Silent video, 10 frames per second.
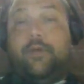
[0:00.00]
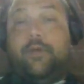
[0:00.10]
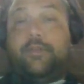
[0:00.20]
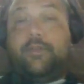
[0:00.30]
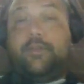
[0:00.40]

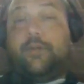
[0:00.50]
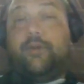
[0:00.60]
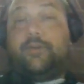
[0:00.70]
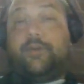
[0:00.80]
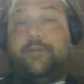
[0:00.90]

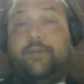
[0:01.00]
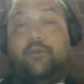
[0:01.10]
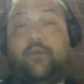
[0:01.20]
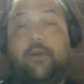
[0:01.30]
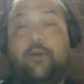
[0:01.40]
somewhat saltier
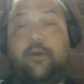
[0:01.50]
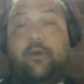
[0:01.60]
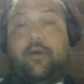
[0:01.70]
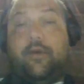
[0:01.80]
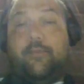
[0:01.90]
water
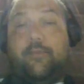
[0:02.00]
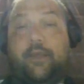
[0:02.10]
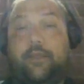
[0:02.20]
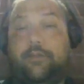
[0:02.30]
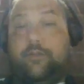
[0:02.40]
back
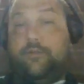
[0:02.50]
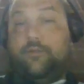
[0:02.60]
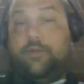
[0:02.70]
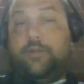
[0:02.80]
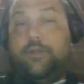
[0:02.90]
into
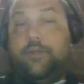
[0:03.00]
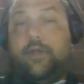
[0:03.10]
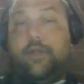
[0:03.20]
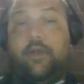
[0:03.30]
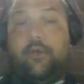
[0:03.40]

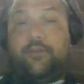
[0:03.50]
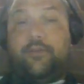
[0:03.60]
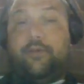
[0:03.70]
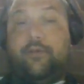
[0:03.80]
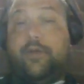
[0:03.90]
the
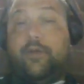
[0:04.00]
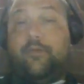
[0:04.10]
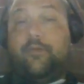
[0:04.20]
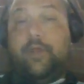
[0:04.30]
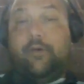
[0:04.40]
ocean
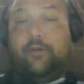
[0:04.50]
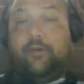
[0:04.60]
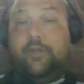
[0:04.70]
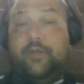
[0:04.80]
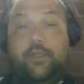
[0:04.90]
without
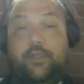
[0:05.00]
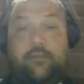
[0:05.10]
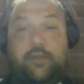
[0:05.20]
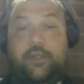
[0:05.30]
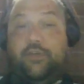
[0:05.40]

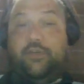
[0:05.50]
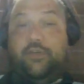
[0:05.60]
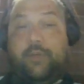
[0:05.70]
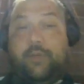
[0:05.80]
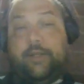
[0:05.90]
leaving a huge
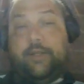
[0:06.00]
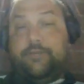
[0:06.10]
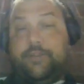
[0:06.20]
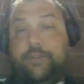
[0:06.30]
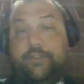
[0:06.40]
pile
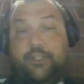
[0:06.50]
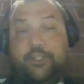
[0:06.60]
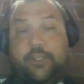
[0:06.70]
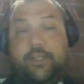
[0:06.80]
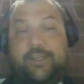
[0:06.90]
of salty shit.